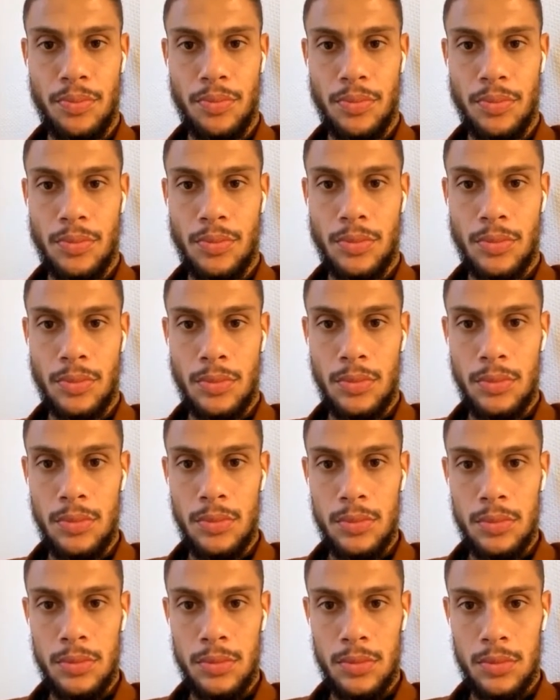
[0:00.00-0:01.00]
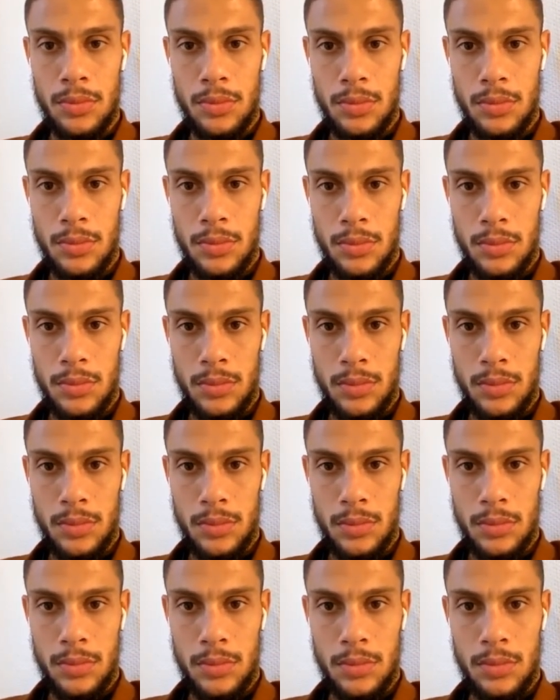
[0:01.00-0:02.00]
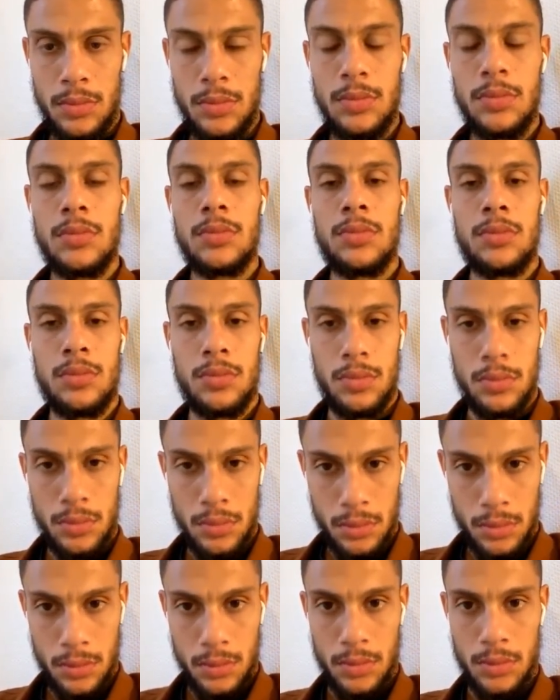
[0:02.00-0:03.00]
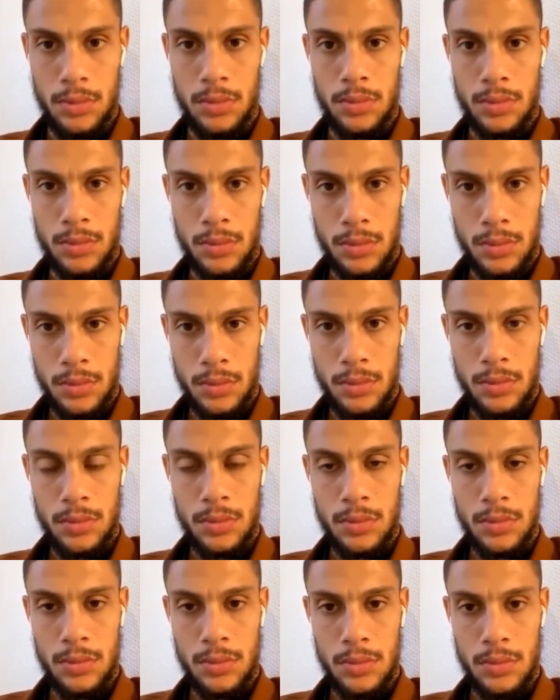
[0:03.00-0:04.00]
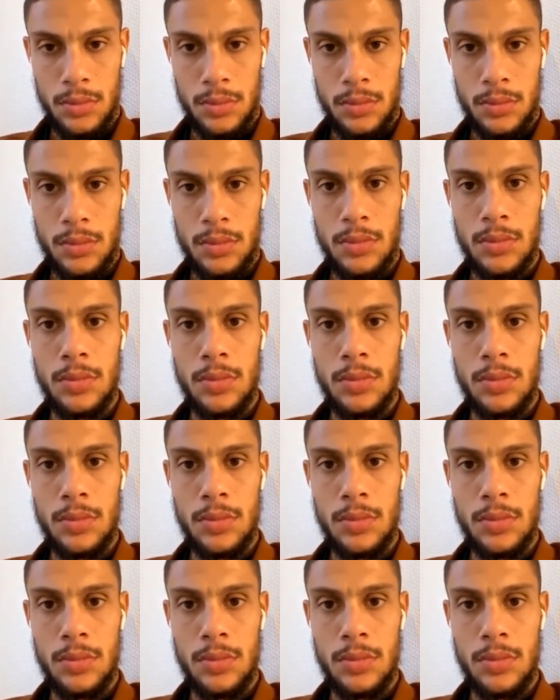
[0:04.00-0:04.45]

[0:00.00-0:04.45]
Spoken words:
The person shown says nothing.